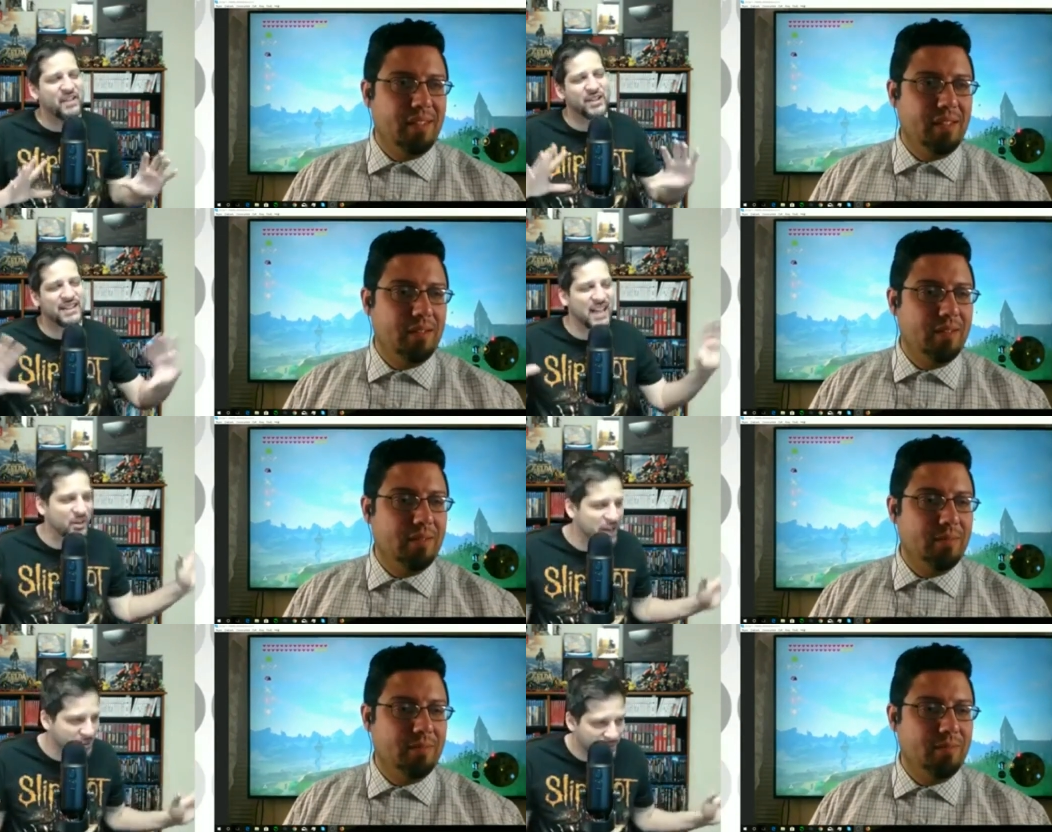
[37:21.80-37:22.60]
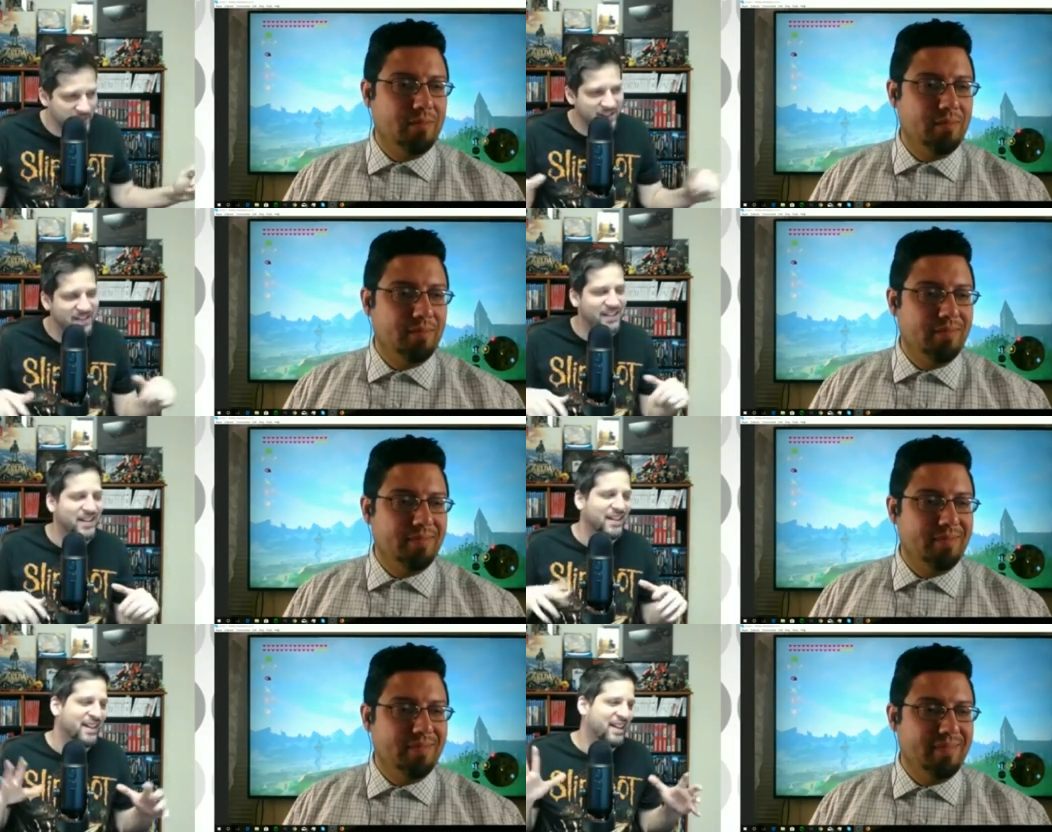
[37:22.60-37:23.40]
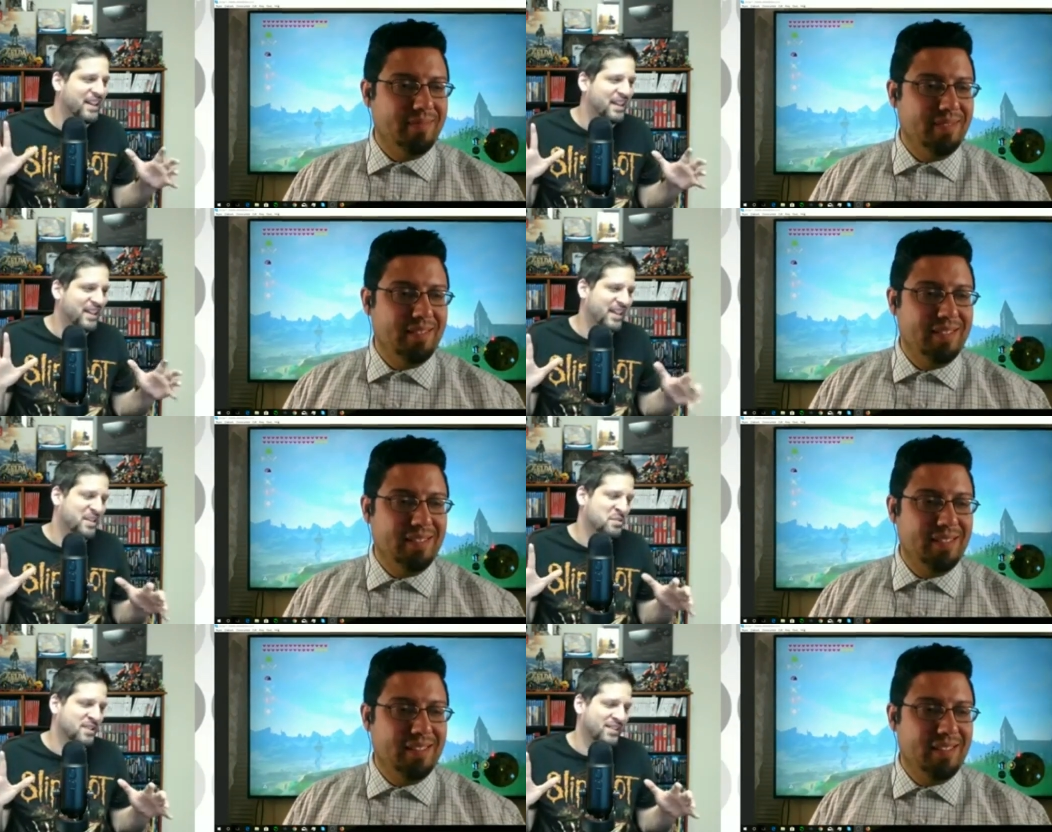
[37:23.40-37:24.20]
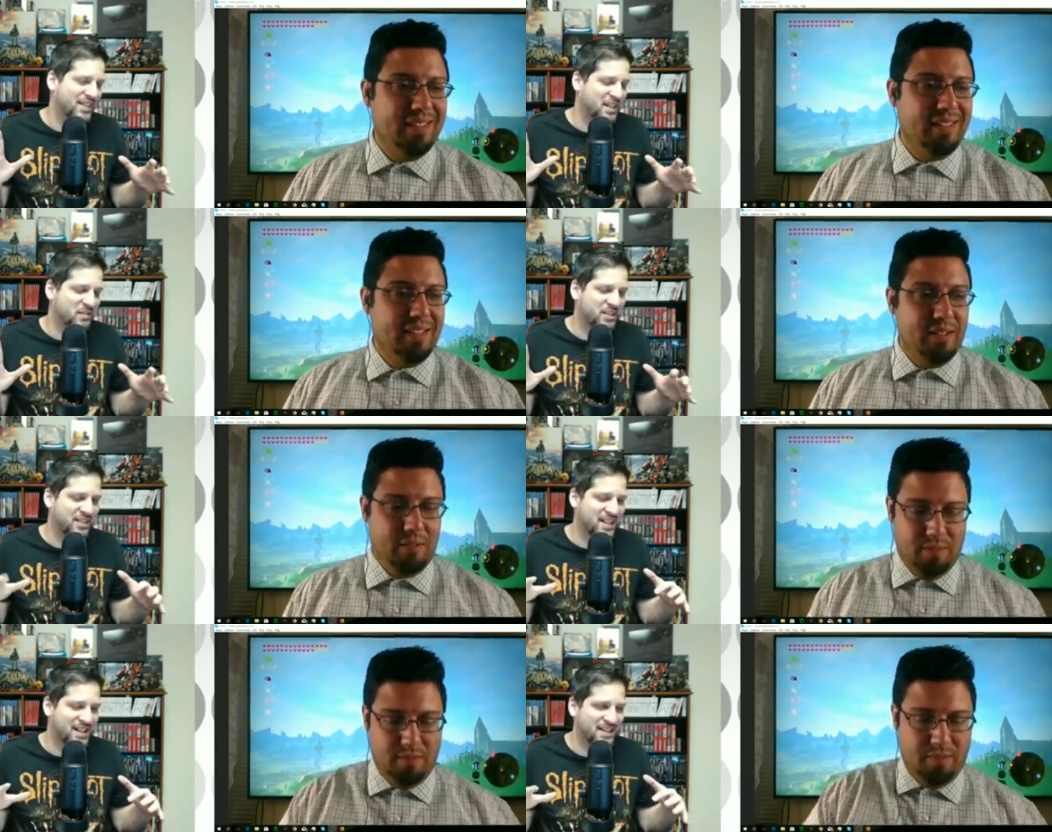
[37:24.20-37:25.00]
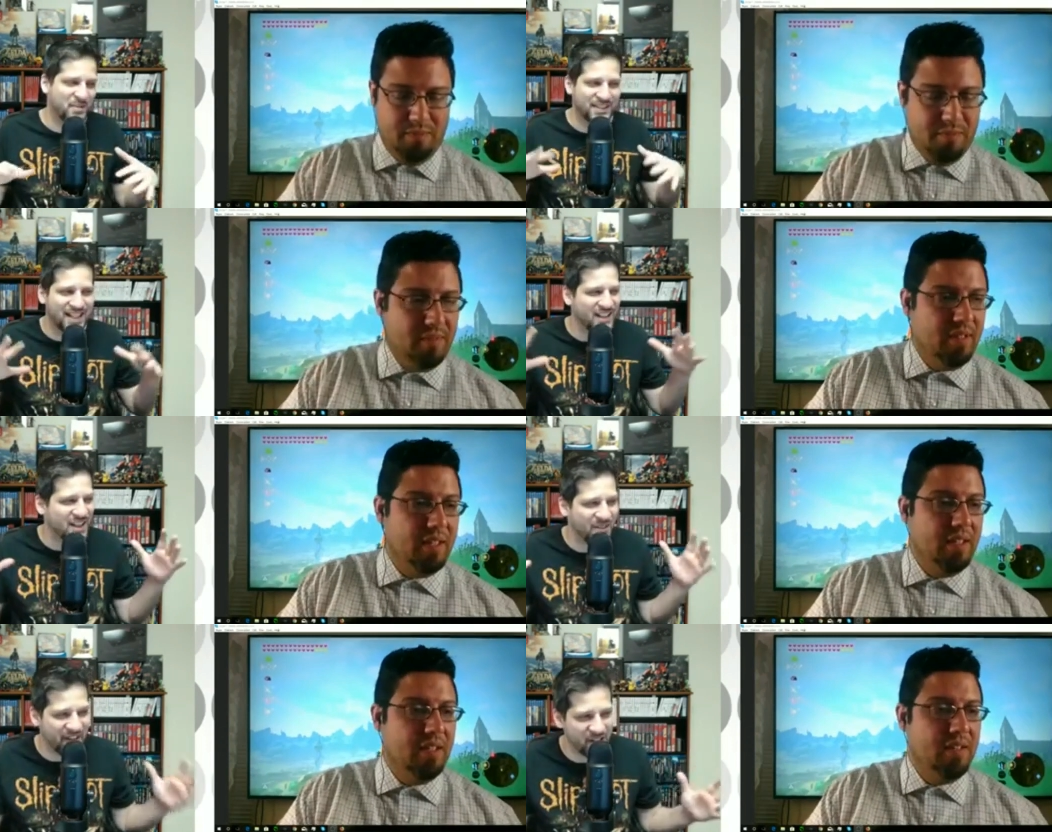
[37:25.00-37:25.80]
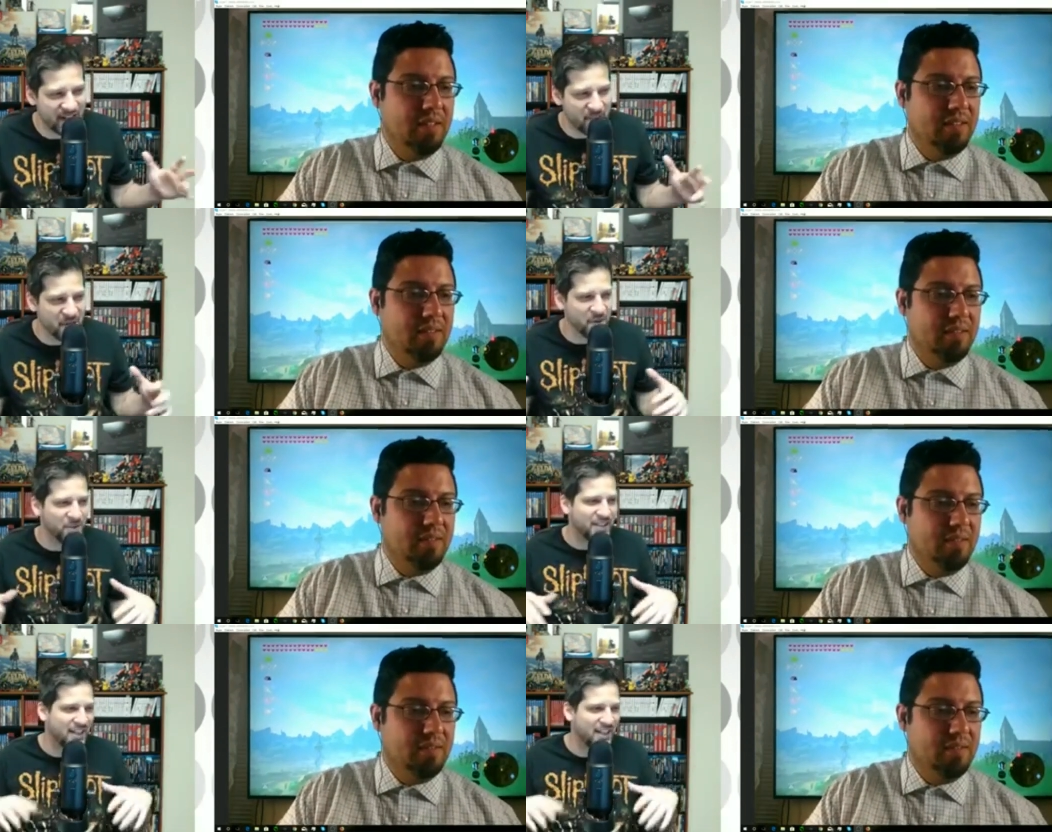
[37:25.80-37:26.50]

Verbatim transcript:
Speaker 1: it wasn't a great week. It it was it was uh, there wasn't a lot of video game news.